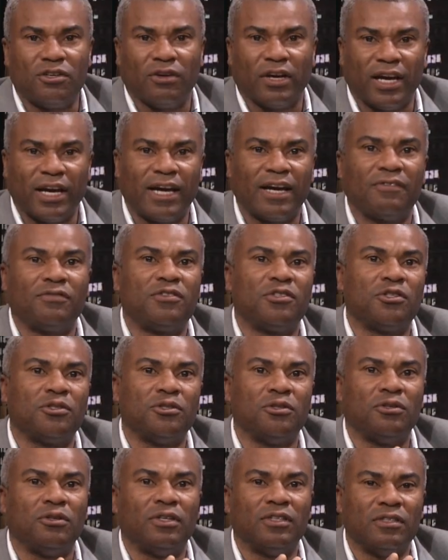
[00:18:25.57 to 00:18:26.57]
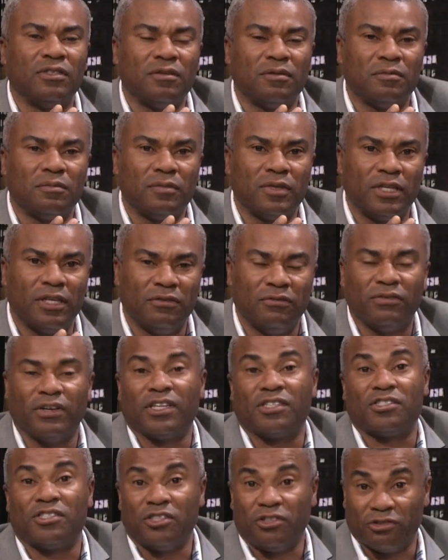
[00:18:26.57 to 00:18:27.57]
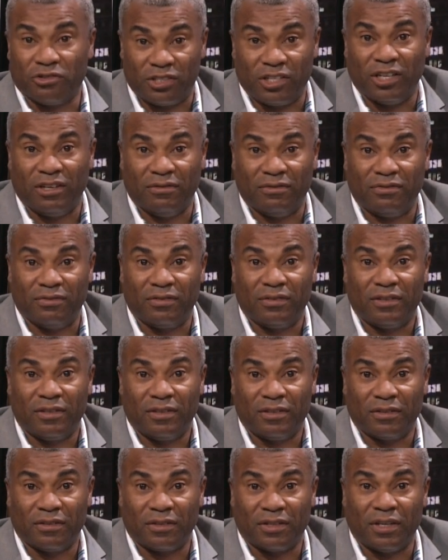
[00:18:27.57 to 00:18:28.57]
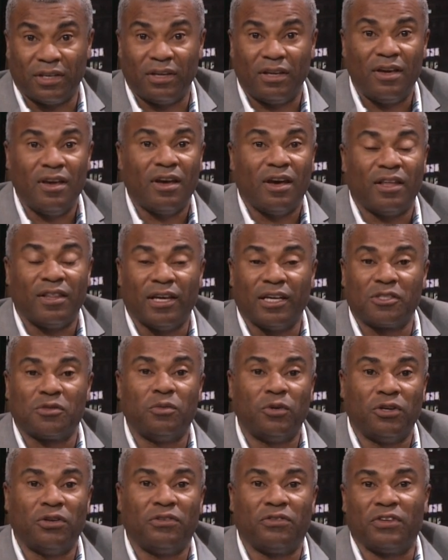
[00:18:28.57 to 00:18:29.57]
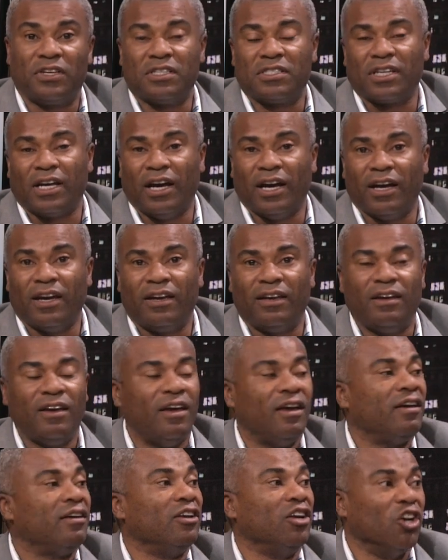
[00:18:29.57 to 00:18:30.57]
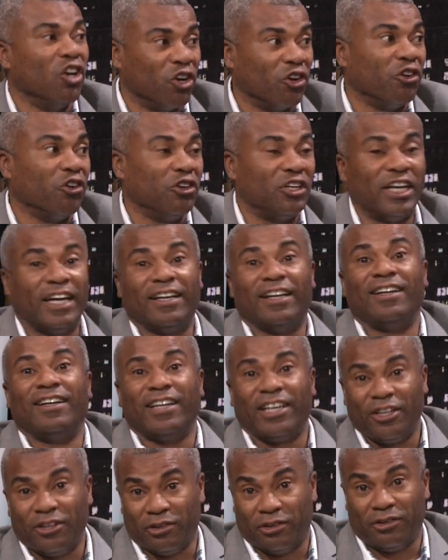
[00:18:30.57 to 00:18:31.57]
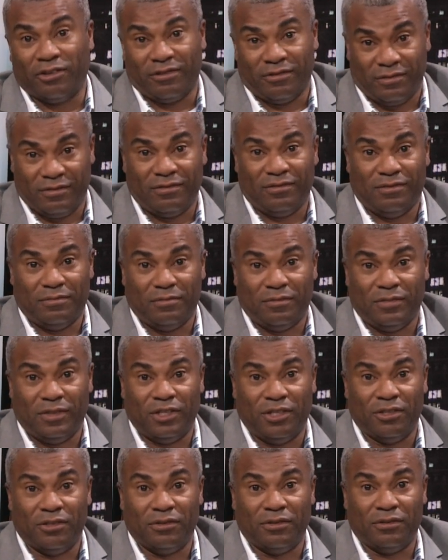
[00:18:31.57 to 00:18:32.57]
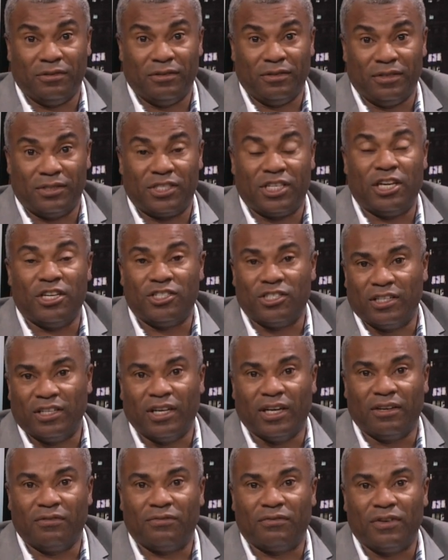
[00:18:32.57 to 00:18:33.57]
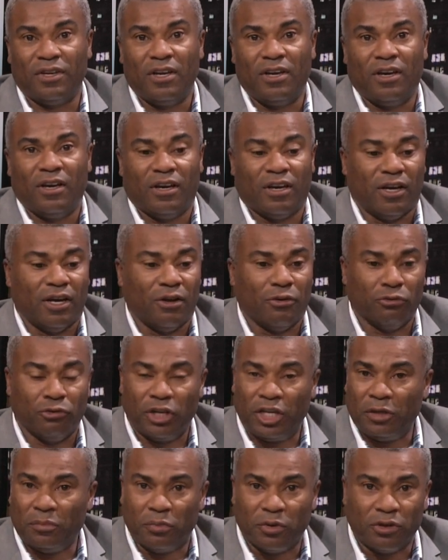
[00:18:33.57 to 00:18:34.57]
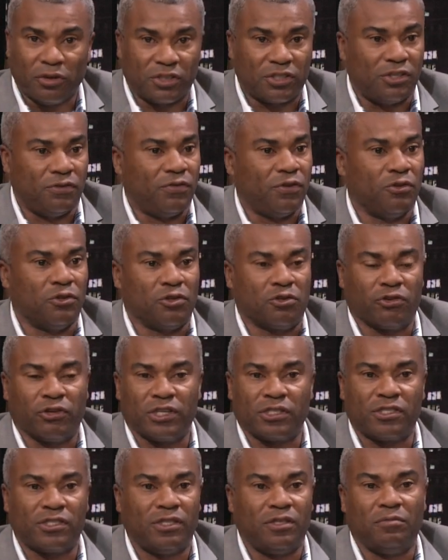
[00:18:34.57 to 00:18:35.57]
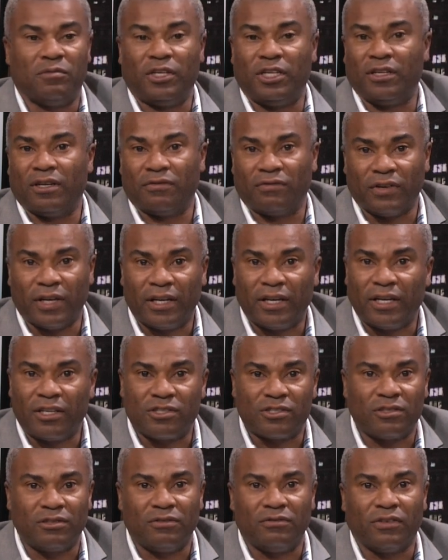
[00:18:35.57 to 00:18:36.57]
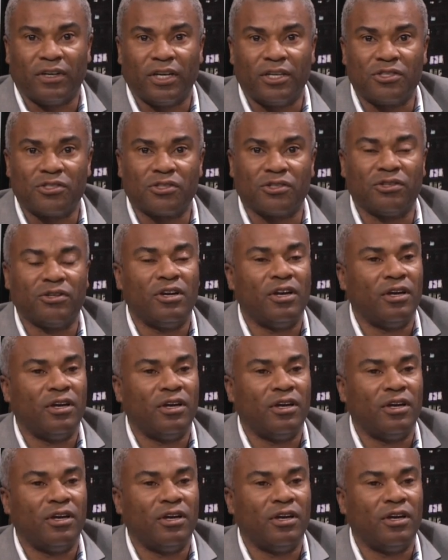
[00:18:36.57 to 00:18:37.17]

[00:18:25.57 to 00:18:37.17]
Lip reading: have to invest in yourself. Okay, and that's one of the things I learned at a later, you know, stage in life. Read books. If you're interested in being a financial advisor,